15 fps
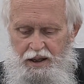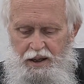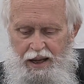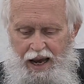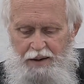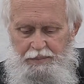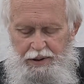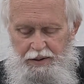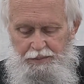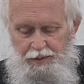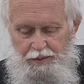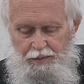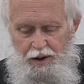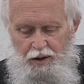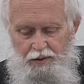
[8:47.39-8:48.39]
had been
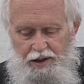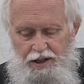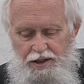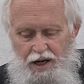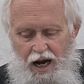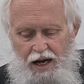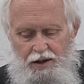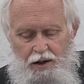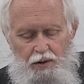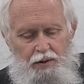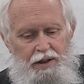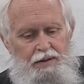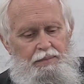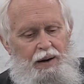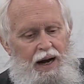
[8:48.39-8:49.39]
promoted not
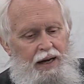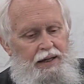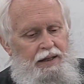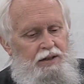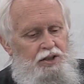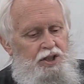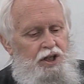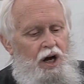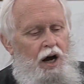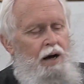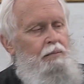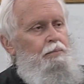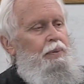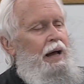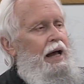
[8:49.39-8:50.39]
only by his
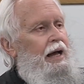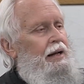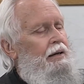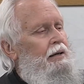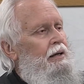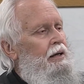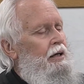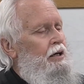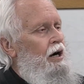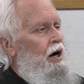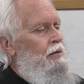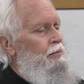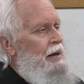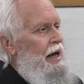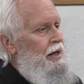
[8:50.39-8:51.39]
combat
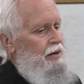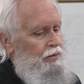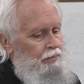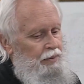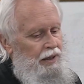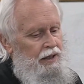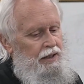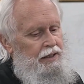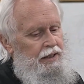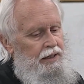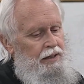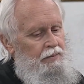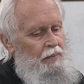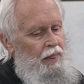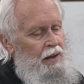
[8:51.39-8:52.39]

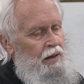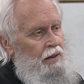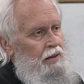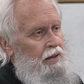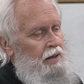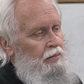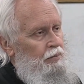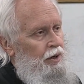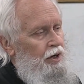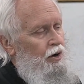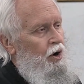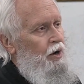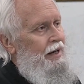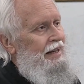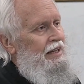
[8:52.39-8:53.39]
ability, but
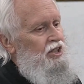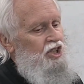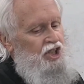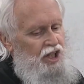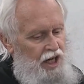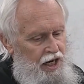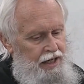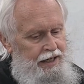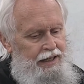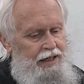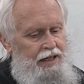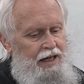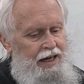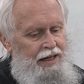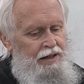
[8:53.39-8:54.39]
on his
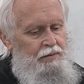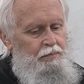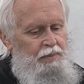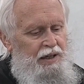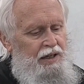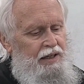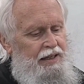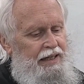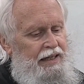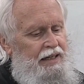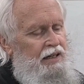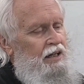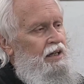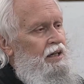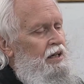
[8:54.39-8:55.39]
cunning and ability
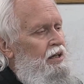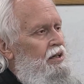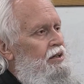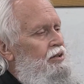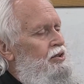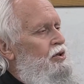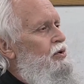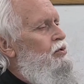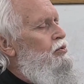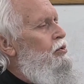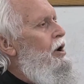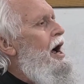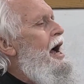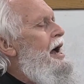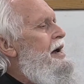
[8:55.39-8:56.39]
to
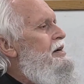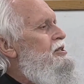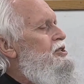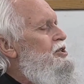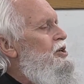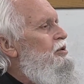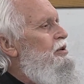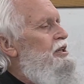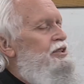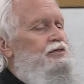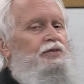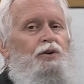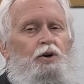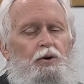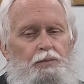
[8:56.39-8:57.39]
rise to his
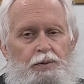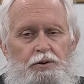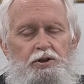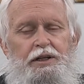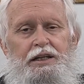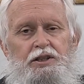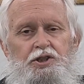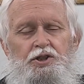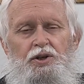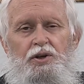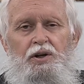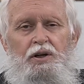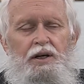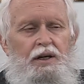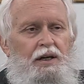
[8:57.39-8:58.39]
full
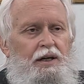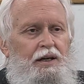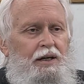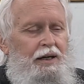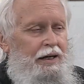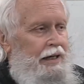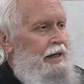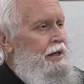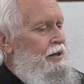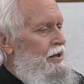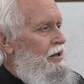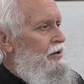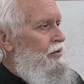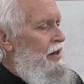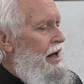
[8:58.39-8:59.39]
potential
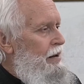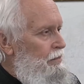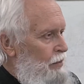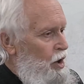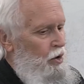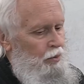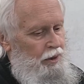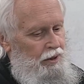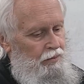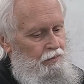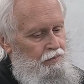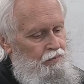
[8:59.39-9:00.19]
in that moment.